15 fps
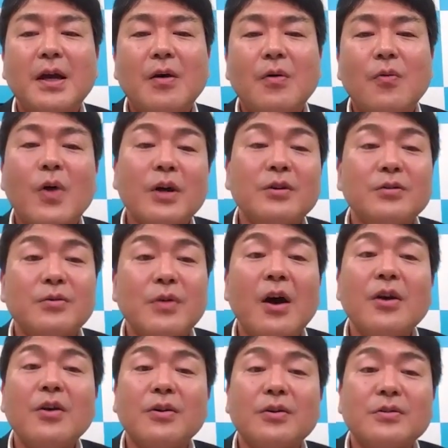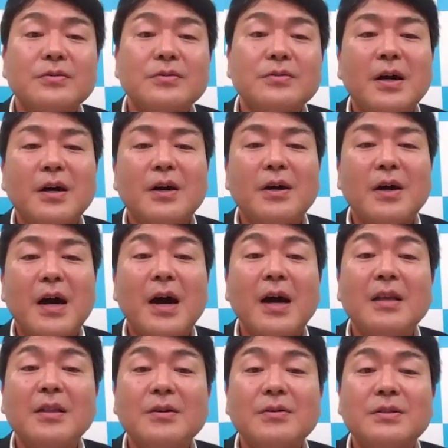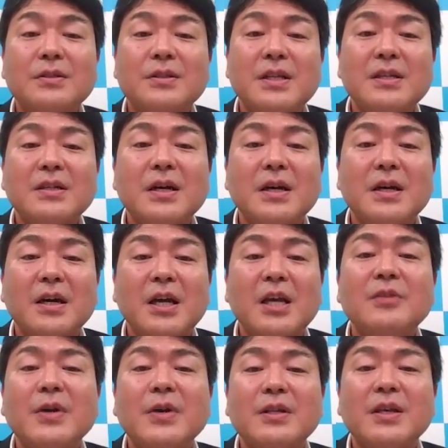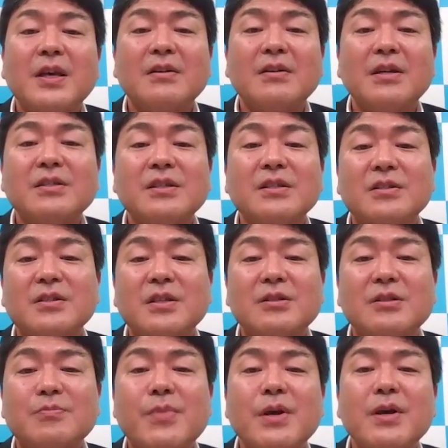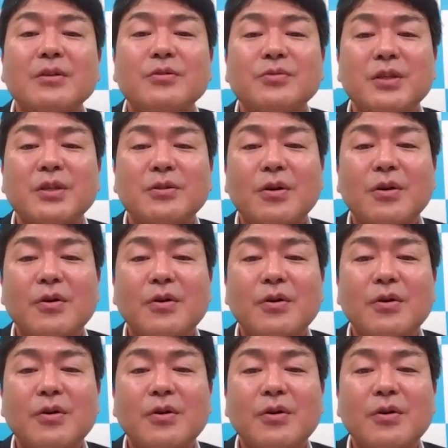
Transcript: Why not IR? I don't think anybody can resist this mega trend